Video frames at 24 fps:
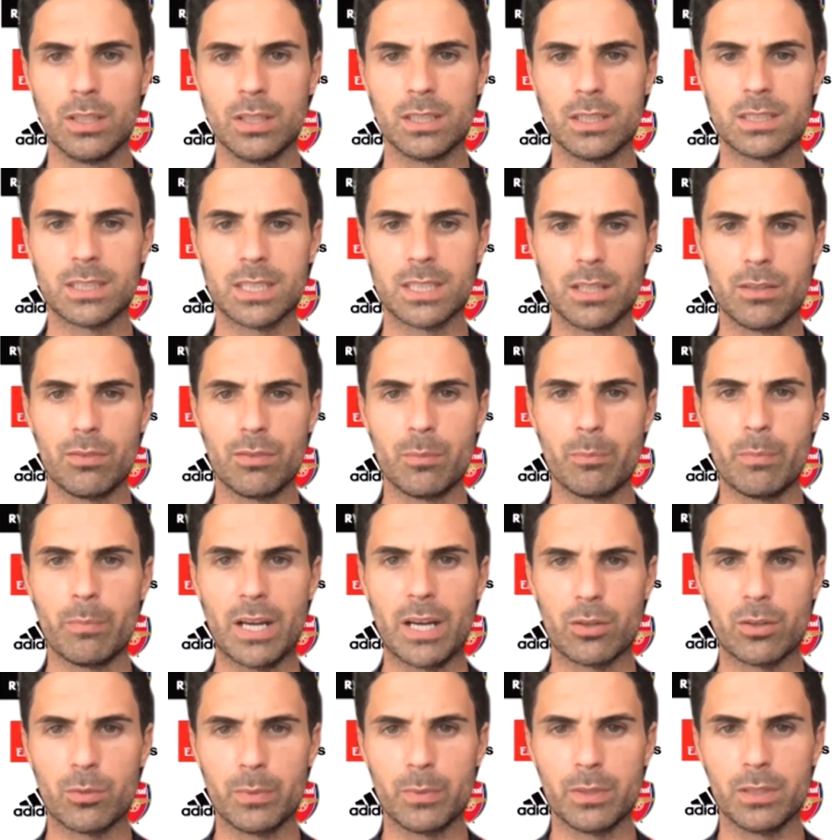safe
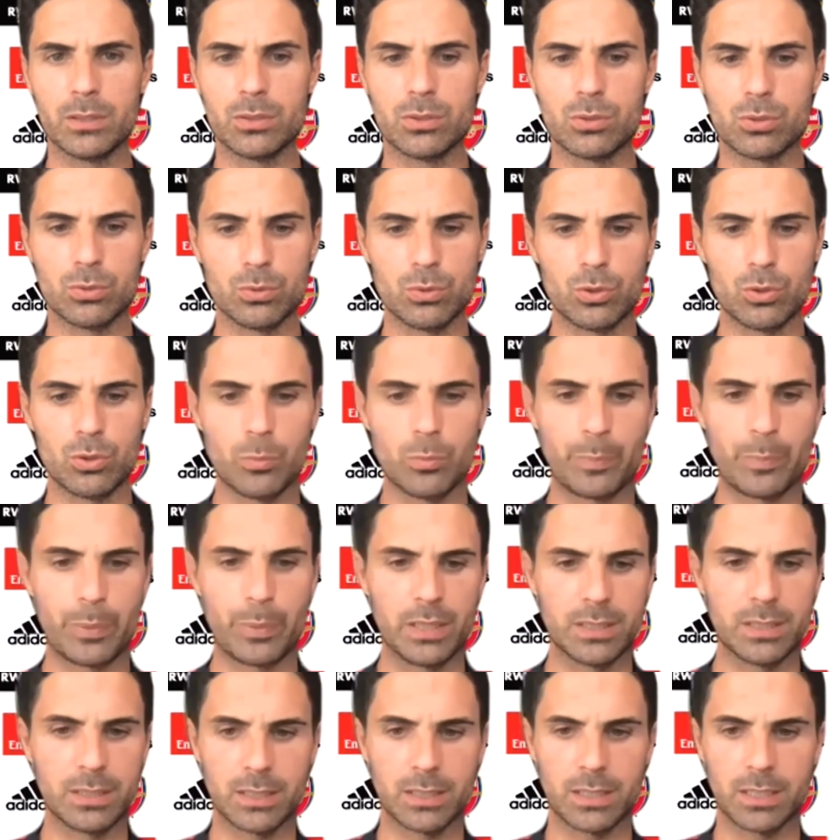environment to
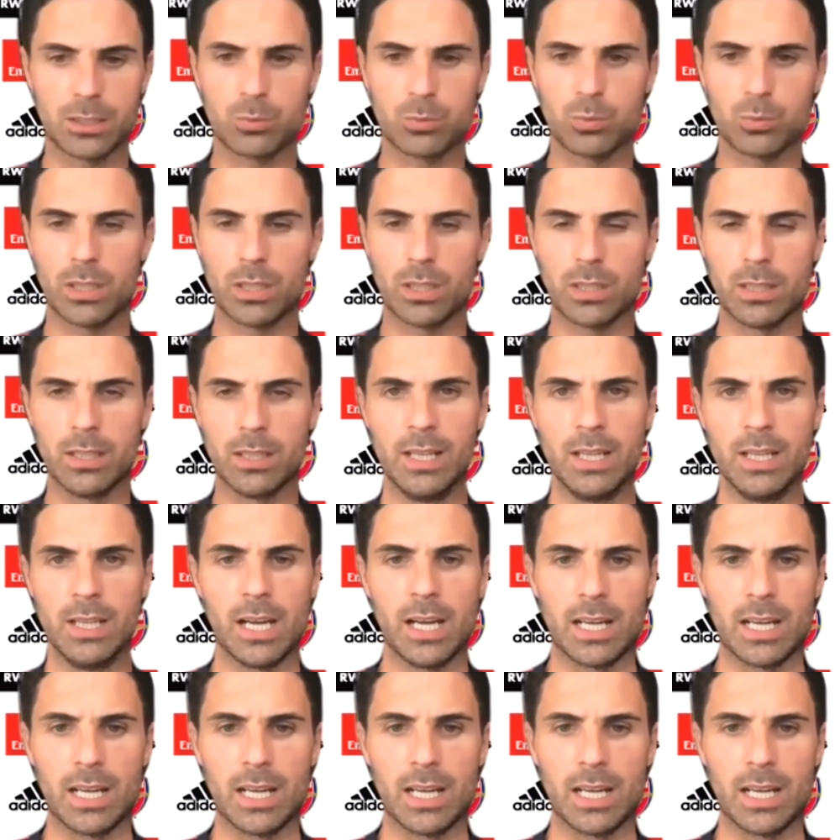compete as well.